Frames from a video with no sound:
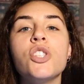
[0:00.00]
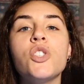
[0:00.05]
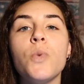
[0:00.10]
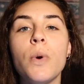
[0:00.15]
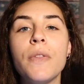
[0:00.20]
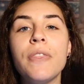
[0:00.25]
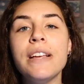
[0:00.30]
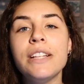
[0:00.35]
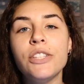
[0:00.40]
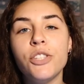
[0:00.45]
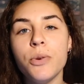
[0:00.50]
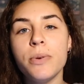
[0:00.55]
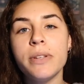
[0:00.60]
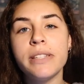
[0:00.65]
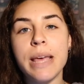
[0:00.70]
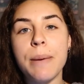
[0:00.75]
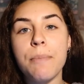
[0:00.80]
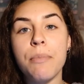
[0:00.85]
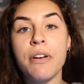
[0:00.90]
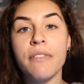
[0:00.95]
So what they do
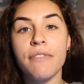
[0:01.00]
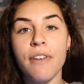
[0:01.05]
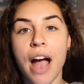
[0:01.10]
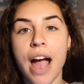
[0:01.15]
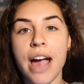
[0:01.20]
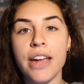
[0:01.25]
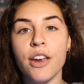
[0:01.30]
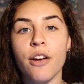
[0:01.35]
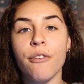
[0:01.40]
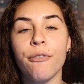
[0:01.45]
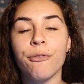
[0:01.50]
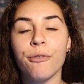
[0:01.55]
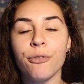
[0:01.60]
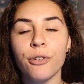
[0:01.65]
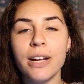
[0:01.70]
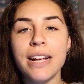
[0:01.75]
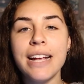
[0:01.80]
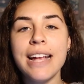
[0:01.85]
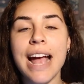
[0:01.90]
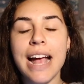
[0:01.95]
is they provide a
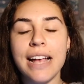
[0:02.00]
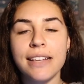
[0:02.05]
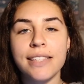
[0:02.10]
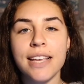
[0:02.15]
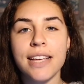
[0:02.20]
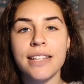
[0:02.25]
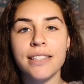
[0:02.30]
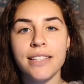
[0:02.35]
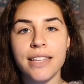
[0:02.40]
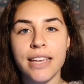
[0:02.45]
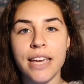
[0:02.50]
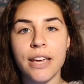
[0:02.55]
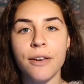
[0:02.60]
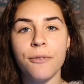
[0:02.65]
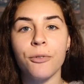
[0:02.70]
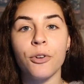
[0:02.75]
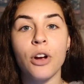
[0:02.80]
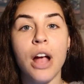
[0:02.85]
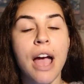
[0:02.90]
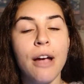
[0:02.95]
free
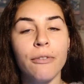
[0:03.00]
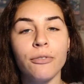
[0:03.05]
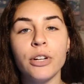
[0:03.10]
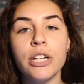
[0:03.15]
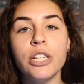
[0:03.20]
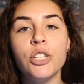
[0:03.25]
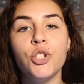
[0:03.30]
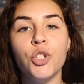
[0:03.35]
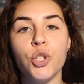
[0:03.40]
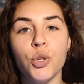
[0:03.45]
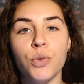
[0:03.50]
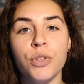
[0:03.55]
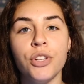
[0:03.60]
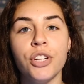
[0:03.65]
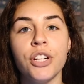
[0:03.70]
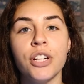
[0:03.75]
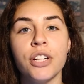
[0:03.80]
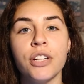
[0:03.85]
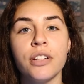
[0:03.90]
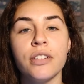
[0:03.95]
SAT for every
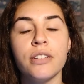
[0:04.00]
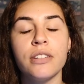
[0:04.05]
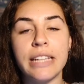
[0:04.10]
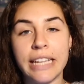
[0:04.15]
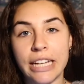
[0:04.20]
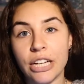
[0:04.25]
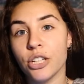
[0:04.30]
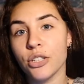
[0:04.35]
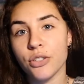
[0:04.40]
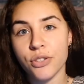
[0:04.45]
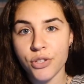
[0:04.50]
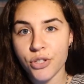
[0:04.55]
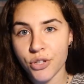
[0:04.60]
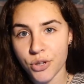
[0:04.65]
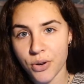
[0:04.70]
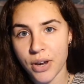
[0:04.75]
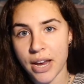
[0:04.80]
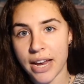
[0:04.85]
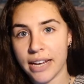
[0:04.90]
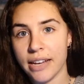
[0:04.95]
junior year
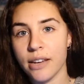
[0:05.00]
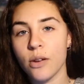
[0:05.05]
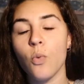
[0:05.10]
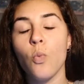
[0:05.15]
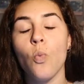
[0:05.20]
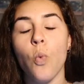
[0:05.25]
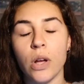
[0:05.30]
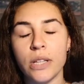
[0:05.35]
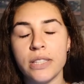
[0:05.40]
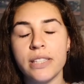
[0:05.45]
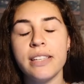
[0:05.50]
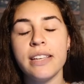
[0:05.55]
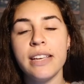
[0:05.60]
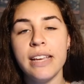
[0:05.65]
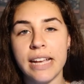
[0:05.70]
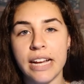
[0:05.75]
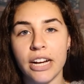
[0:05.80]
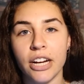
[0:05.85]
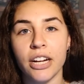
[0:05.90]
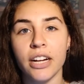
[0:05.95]
student once a
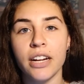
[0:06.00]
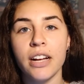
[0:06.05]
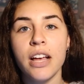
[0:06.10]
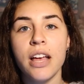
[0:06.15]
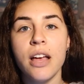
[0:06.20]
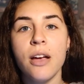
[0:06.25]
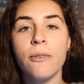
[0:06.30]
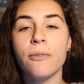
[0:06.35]
year